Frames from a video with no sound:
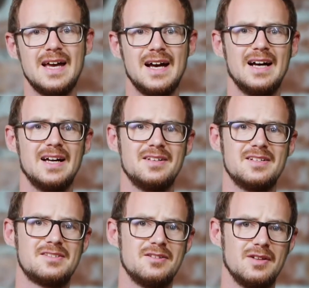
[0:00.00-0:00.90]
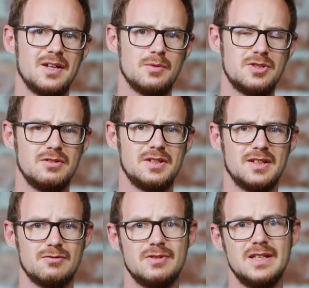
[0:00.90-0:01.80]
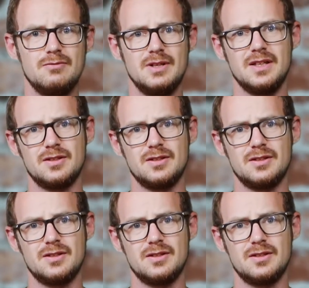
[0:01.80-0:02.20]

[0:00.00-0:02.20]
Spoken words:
and it's not like we're shooting in a really